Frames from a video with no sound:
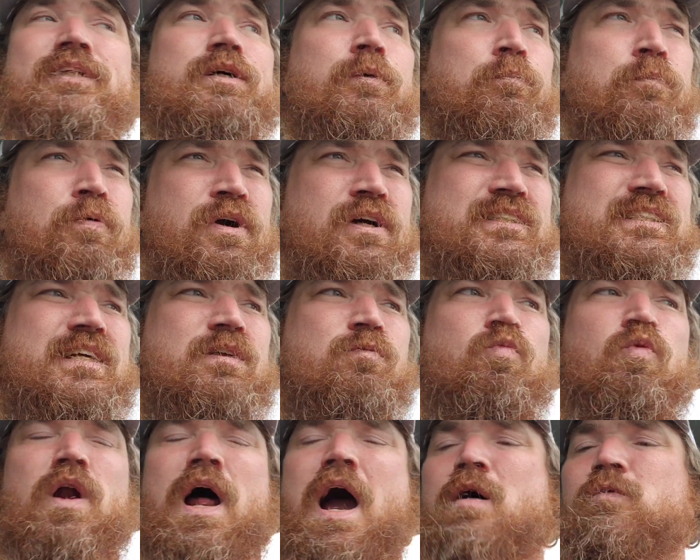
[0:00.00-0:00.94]
to prison,
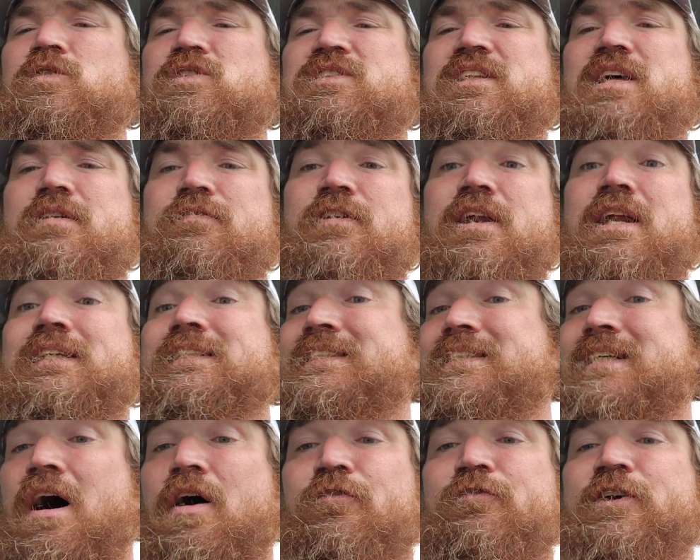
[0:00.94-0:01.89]
when I was living a
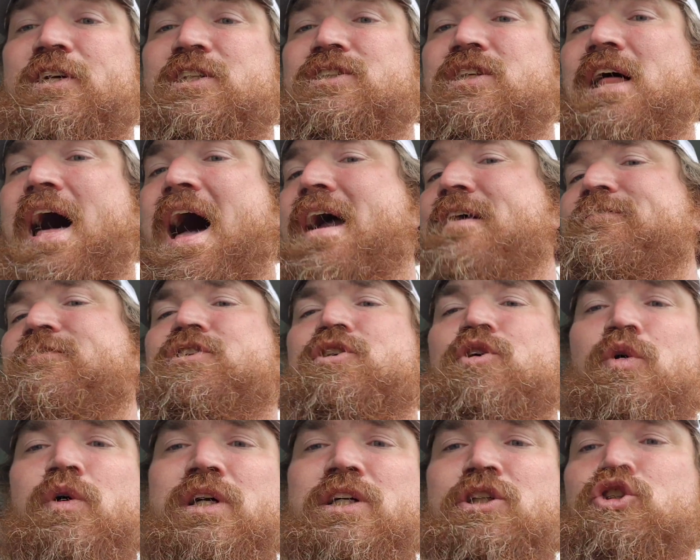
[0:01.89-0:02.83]
selfish life,
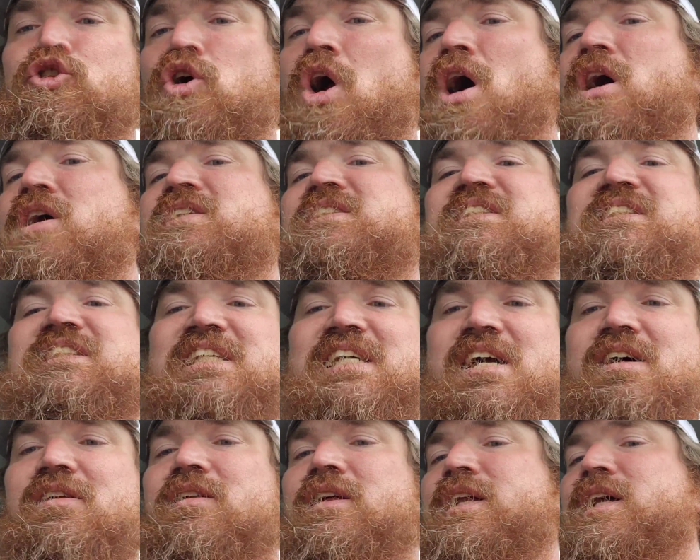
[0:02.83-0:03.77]
doing drugs,
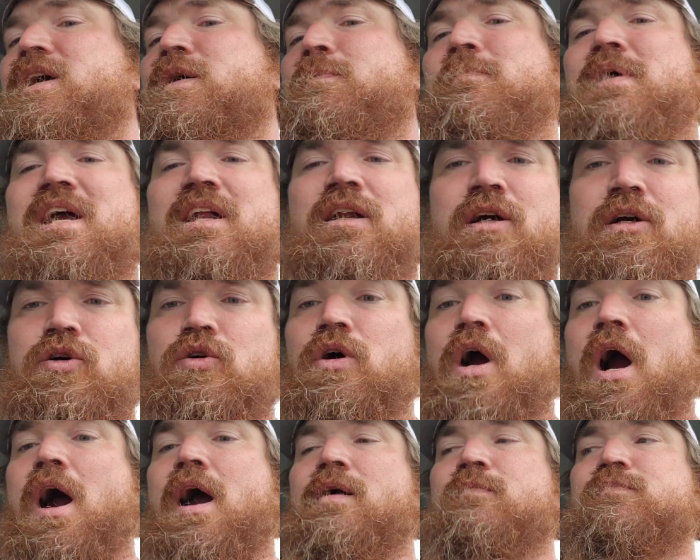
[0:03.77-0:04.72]
stealing, committing
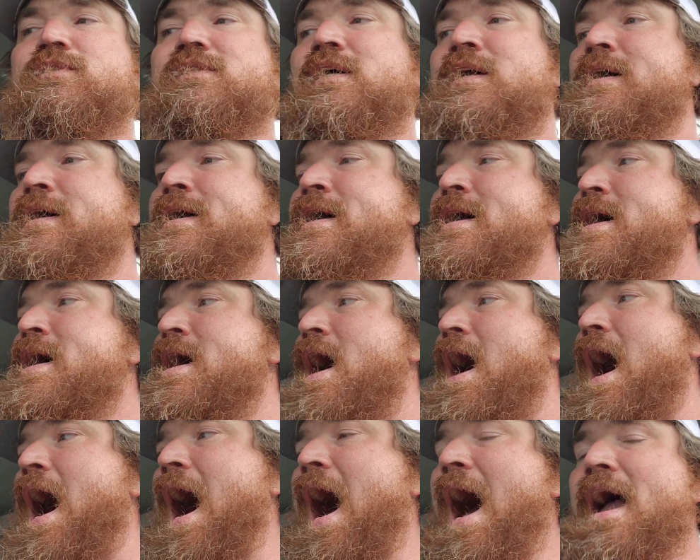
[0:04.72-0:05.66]
crimes,
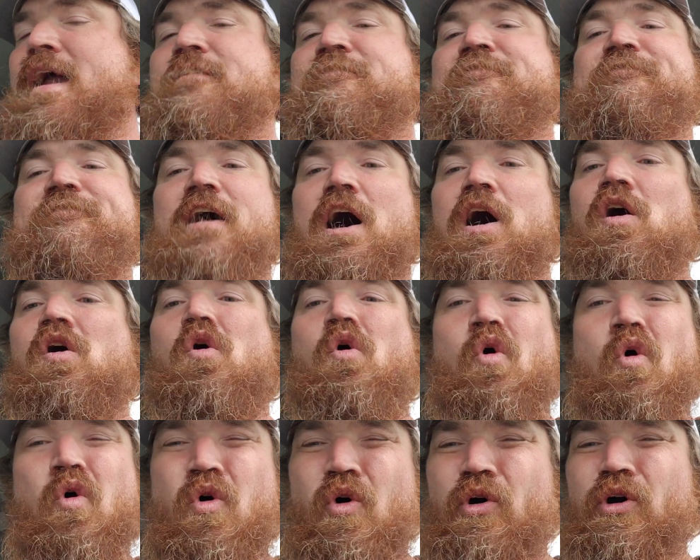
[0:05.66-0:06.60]
I felt
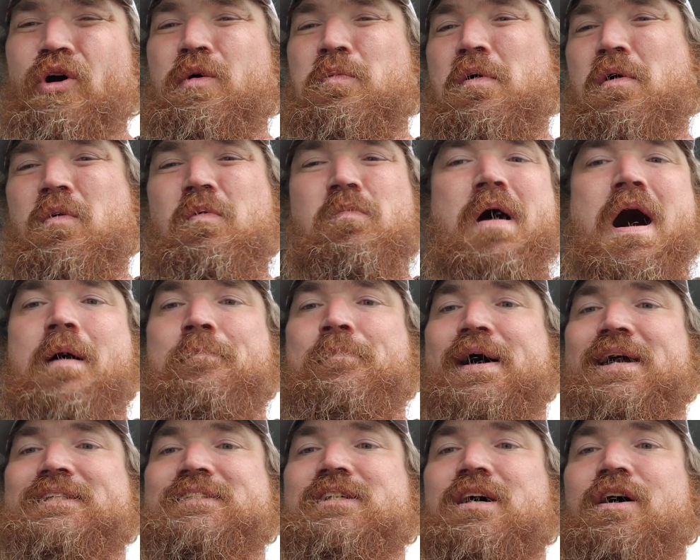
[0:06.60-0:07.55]
horrible about
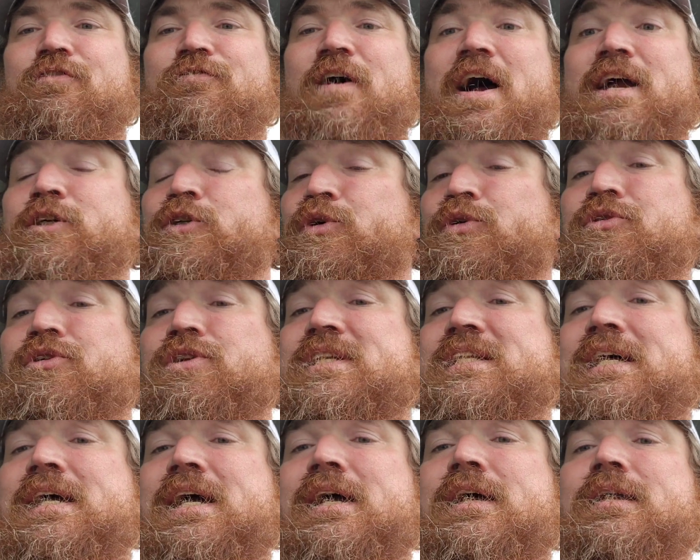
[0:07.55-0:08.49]
myself. I truly
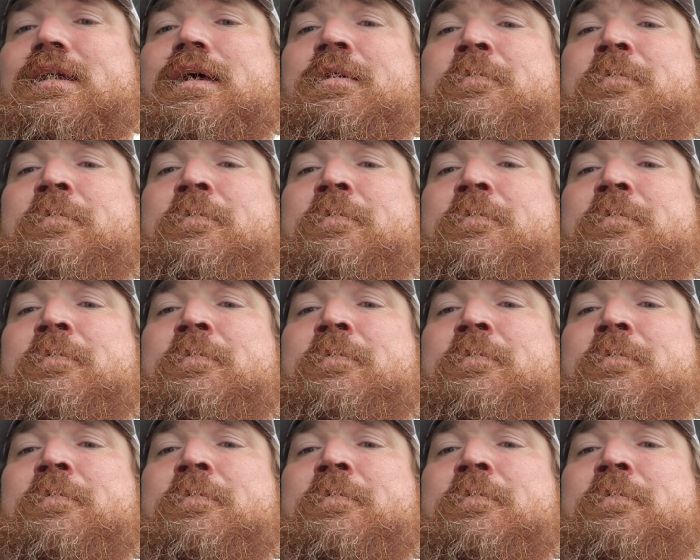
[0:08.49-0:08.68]
did.